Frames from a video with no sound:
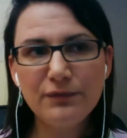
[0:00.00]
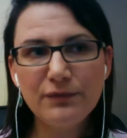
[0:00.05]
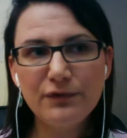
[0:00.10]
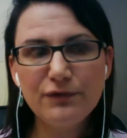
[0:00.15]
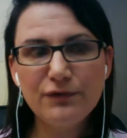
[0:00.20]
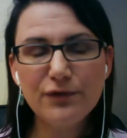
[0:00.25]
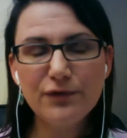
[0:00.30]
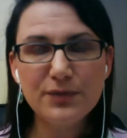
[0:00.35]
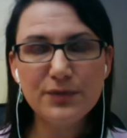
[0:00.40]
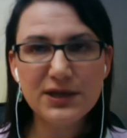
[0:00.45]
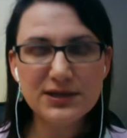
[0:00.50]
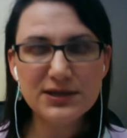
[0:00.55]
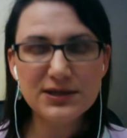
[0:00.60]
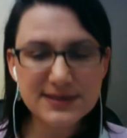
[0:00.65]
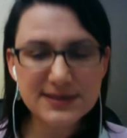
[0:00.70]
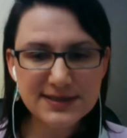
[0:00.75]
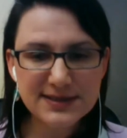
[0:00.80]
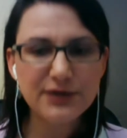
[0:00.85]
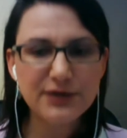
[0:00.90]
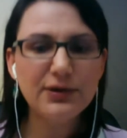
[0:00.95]
from
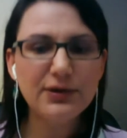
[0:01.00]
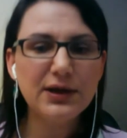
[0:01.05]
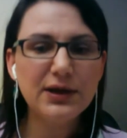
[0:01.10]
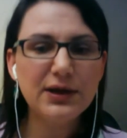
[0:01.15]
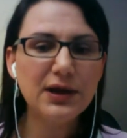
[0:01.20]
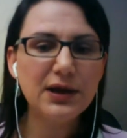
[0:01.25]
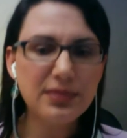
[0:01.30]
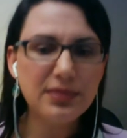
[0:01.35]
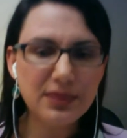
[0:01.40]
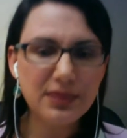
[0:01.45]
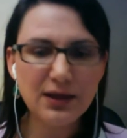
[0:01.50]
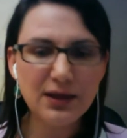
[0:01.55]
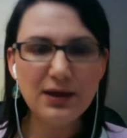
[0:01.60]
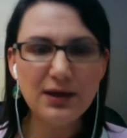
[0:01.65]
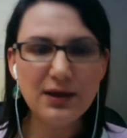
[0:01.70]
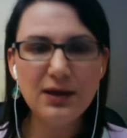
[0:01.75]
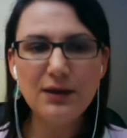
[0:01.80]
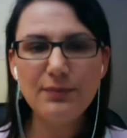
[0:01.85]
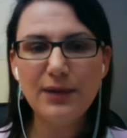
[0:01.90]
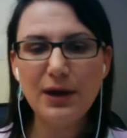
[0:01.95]
considering and
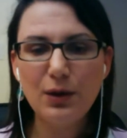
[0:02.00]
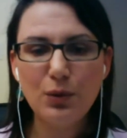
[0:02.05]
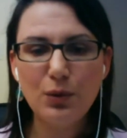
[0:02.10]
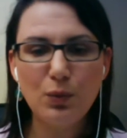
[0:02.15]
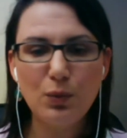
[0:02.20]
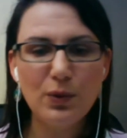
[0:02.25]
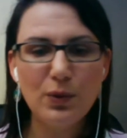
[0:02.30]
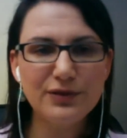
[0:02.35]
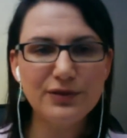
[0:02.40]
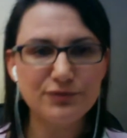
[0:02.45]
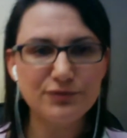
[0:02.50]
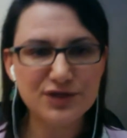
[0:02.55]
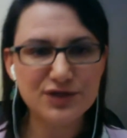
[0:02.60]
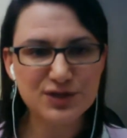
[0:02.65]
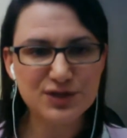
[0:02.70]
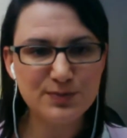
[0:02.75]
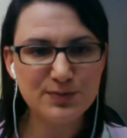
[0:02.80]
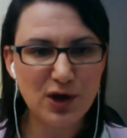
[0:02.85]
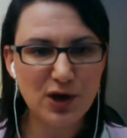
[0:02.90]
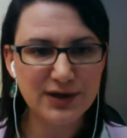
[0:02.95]
thinking about what the
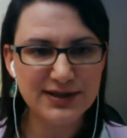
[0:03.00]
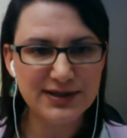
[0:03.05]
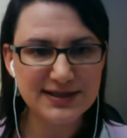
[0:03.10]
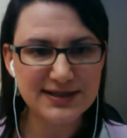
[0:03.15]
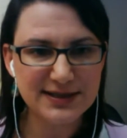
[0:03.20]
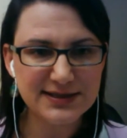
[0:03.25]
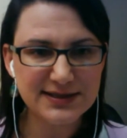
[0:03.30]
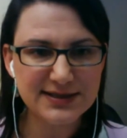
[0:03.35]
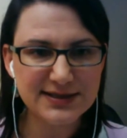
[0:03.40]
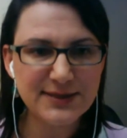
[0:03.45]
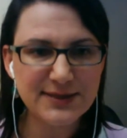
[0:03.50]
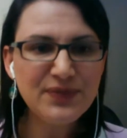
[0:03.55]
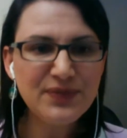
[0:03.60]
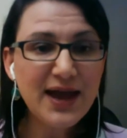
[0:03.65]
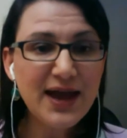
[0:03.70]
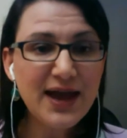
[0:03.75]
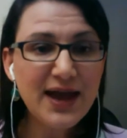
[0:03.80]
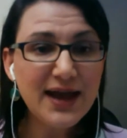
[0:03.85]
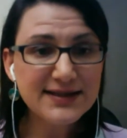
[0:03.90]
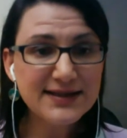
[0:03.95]
response is.
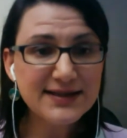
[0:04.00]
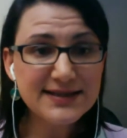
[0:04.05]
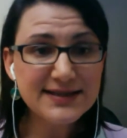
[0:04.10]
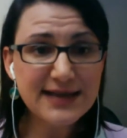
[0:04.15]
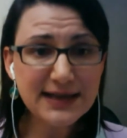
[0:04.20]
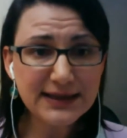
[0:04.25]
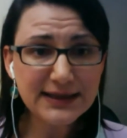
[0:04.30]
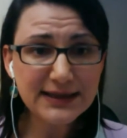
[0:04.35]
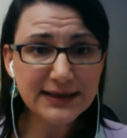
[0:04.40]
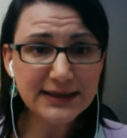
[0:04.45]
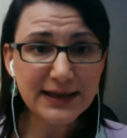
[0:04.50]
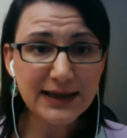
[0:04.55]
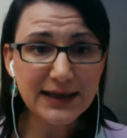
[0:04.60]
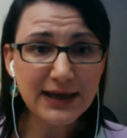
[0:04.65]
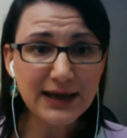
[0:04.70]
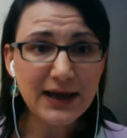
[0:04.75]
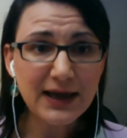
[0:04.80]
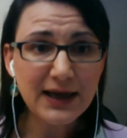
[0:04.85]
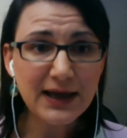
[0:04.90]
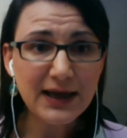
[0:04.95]
And
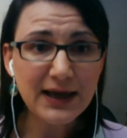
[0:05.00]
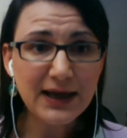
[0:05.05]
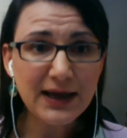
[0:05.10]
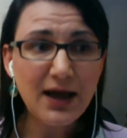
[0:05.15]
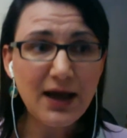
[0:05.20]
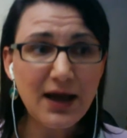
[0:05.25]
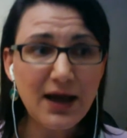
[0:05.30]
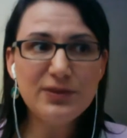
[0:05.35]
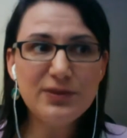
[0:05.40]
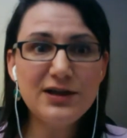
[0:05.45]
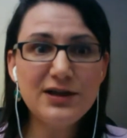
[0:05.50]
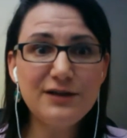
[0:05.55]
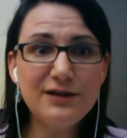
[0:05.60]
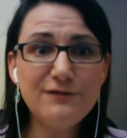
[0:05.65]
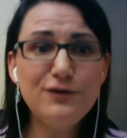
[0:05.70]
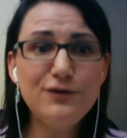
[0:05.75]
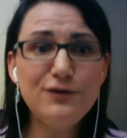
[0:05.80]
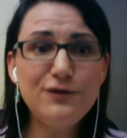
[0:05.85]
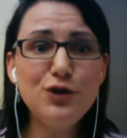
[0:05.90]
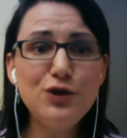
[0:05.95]
secondly, I hope that if
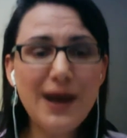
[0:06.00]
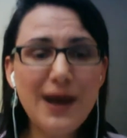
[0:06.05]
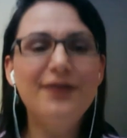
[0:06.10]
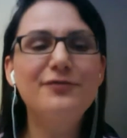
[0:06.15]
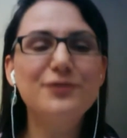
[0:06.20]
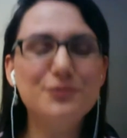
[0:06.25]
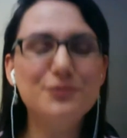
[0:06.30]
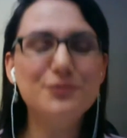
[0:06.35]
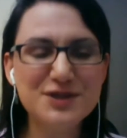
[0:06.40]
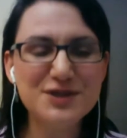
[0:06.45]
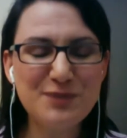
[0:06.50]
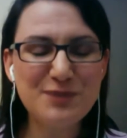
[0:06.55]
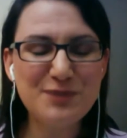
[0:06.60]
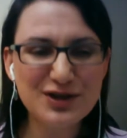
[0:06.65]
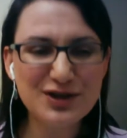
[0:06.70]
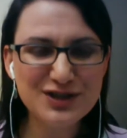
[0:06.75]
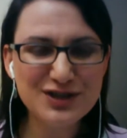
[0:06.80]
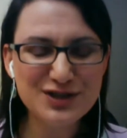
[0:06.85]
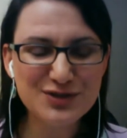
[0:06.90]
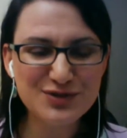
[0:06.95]
you have a
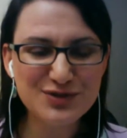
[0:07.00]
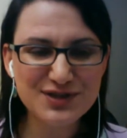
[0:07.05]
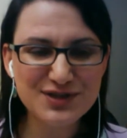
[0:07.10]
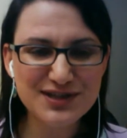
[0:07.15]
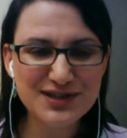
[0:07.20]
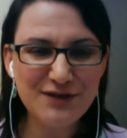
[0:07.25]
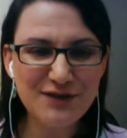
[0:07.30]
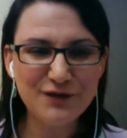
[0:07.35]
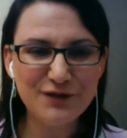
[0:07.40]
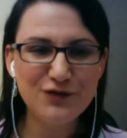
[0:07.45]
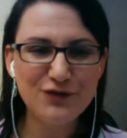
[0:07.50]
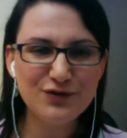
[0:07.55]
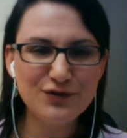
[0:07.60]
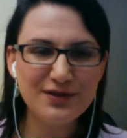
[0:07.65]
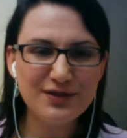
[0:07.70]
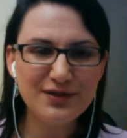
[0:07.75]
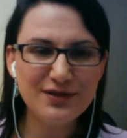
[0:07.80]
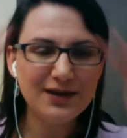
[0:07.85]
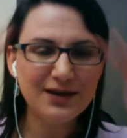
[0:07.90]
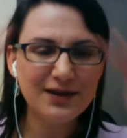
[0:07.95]
response yourself, if you're
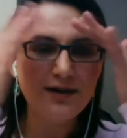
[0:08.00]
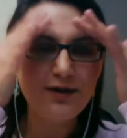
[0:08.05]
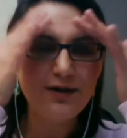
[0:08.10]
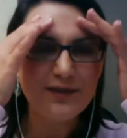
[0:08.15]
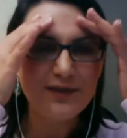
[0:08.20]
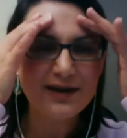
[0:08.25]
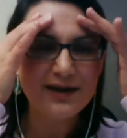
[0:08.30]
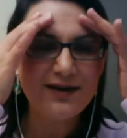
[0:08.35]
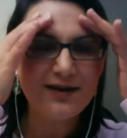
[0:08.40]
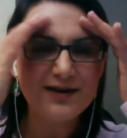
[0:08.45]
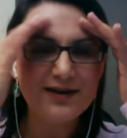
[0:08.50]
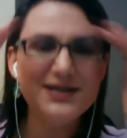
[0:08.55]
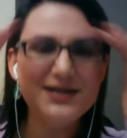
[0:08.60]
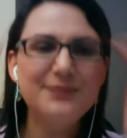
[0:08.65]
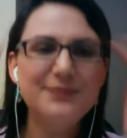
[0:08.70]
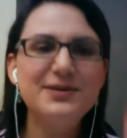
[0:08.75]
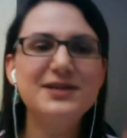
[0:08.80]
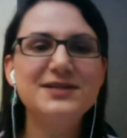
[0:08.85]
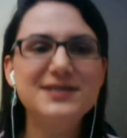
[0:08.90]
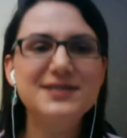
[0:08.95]
thinking, oh my God,
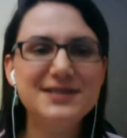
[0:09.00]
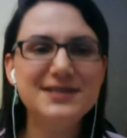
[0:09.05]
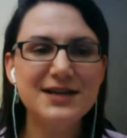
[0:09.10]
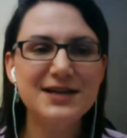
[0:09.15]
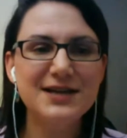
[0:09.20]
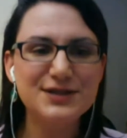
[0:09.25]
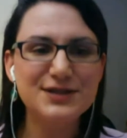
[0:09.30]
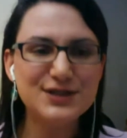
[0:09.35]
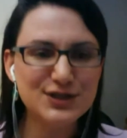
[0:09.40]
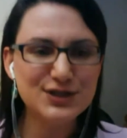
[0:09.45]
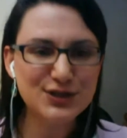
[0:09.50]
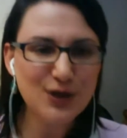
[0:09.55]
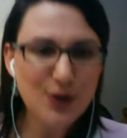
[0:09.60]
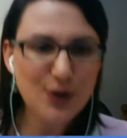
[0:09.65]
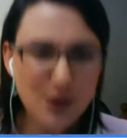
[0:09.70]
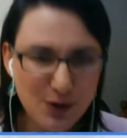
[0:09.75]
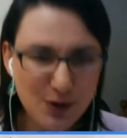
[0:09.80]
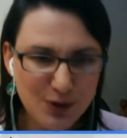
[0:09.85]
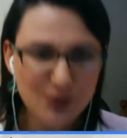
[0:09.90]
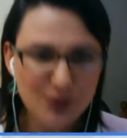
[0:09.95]
Debbie is saying
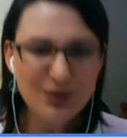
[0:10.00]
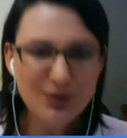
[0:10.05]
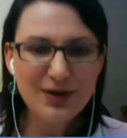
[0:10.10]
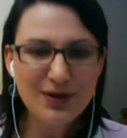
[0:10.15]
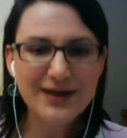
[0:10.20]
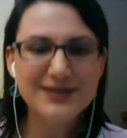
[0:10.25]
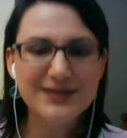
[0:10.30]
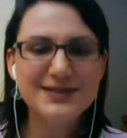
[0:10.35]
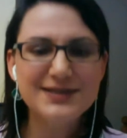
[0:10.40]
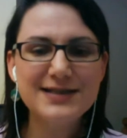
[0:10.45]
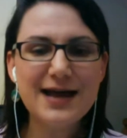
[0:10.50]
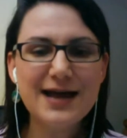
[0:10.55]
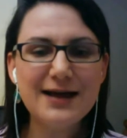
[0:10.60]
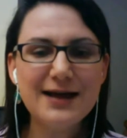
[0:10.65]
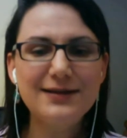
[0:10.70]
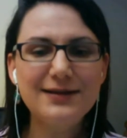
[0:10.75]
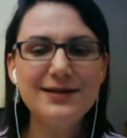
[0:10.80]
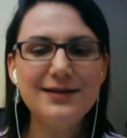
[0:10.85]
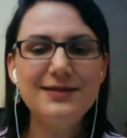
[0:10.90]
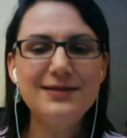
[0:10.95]
so
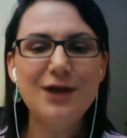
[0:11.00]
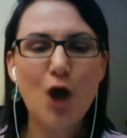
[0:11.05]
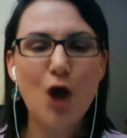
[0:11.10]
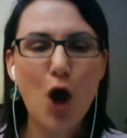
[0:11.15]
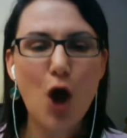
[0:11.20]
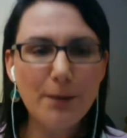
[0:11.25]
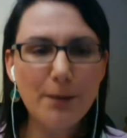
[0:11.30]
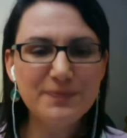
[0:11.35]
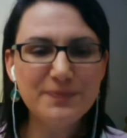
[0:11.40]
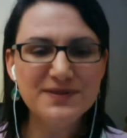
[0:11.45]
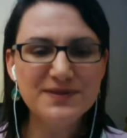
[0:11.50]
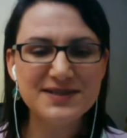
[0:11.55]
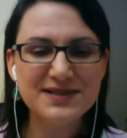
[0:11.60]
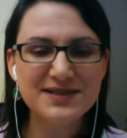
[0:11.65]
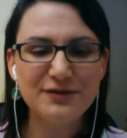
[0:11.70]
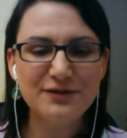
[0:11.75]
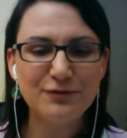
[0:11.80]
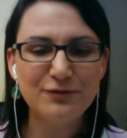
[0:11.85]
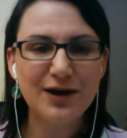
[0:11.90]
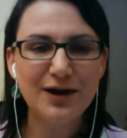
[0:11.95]
exactly the opposite
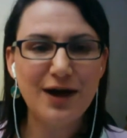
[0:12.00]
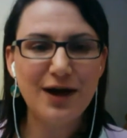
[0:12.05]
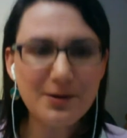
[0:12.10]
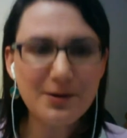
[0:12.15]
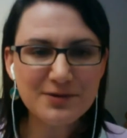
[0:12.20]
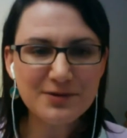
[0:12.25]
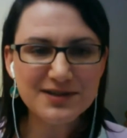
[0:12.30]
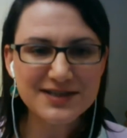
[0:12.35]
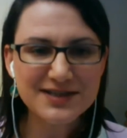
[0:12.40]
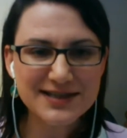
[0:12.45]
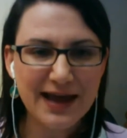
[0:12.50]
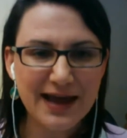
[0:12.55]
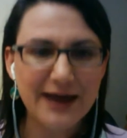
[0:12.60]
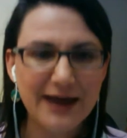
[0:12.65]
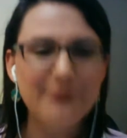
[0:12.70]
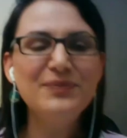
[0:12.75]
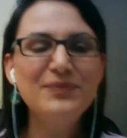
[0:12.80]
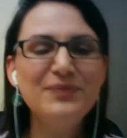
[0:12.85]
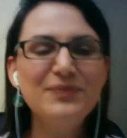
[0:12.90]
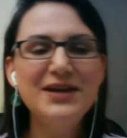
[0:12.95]
of what I would say,
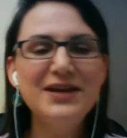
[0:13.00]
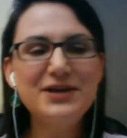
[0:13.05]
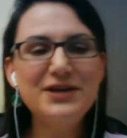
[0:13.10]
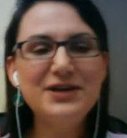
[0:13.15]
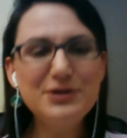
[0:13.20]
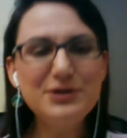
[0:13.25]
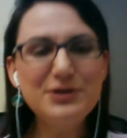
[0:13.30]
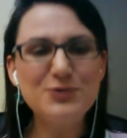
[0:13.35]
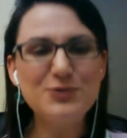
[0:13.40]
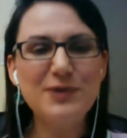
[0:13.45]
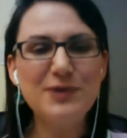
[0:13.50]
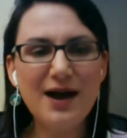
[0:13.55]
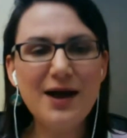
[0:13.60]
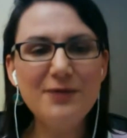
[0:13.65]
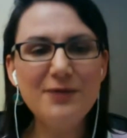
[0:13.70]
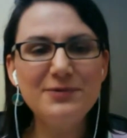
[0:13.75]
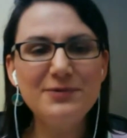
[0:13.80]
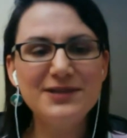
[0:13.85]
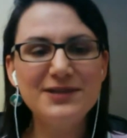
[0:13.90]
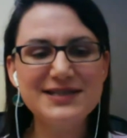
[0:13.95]
here's what I
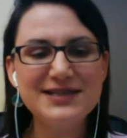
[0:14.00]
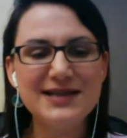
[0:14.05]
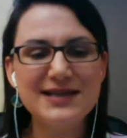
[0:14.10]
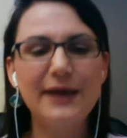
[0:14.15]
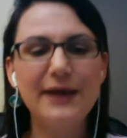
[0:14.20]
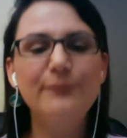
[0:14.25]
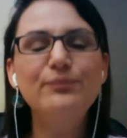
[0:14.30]
would say,